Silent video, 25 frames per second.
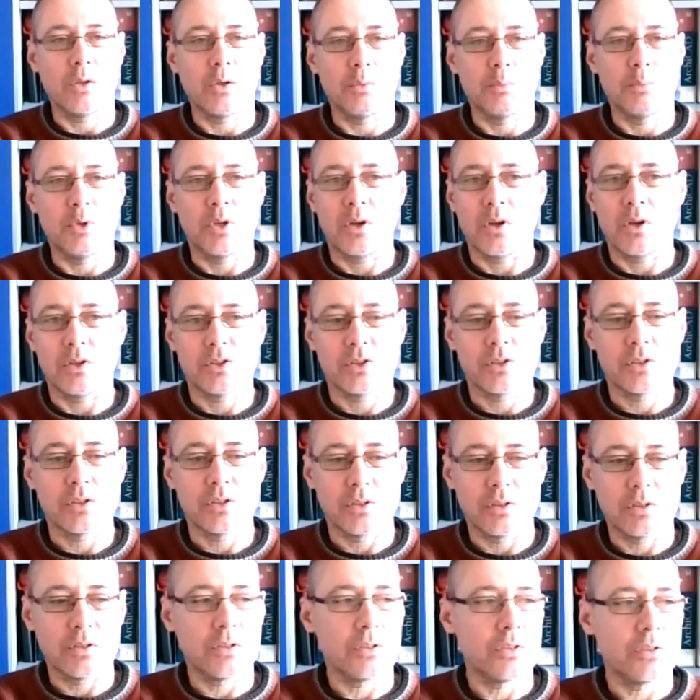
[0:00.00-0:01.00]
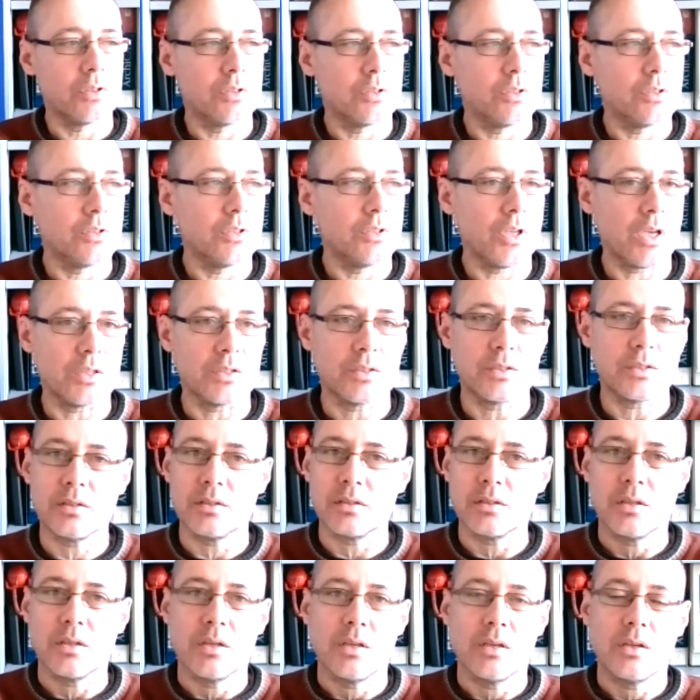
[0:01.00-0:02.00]
because
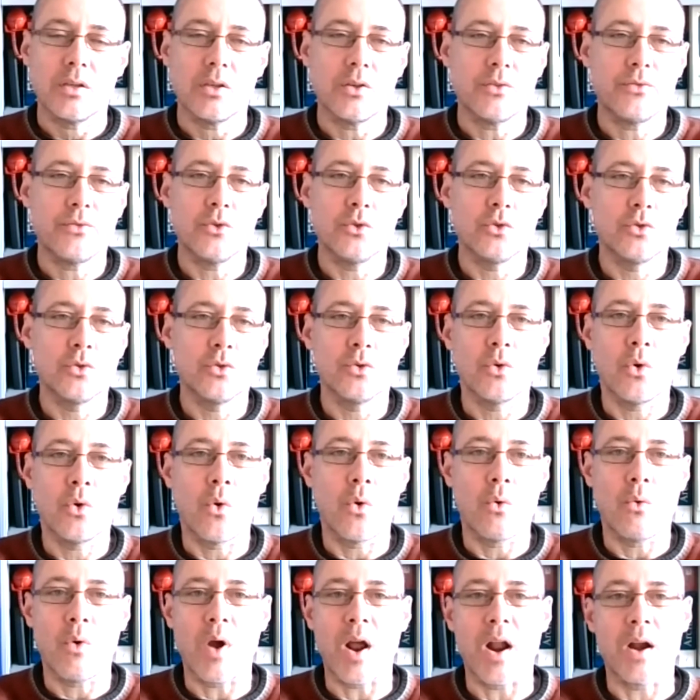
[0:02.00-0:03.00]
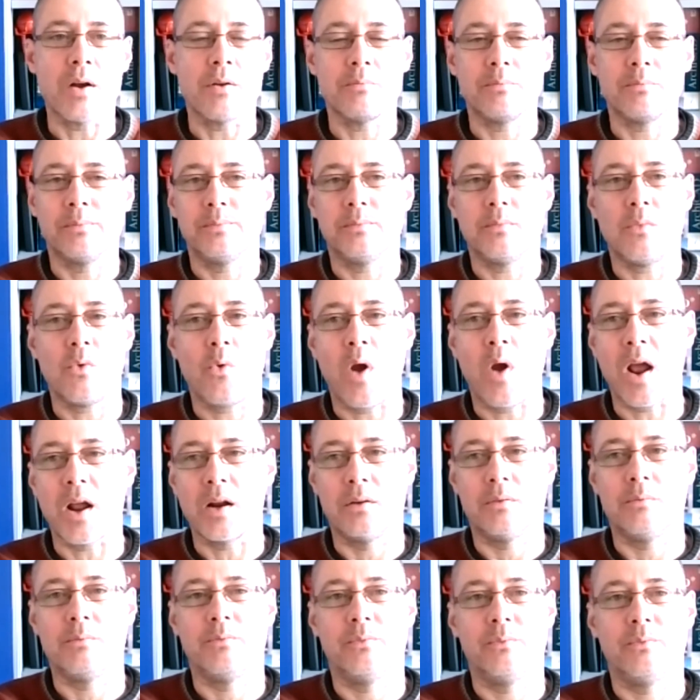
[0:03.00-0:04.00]
yes, if you do
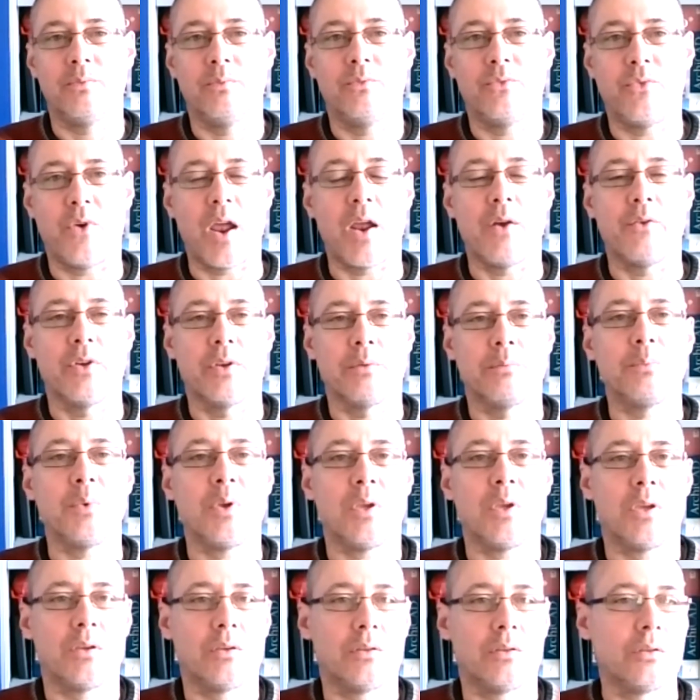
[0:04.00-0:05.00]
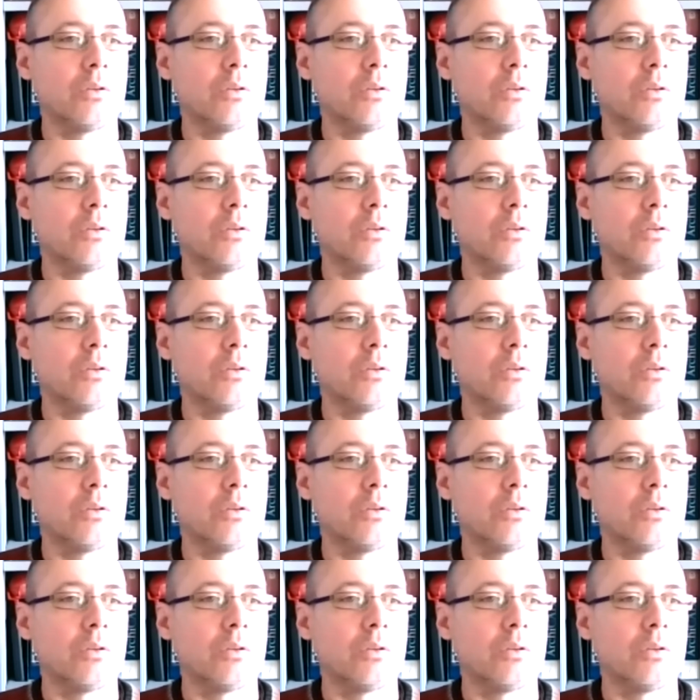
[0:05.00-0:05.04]
one very big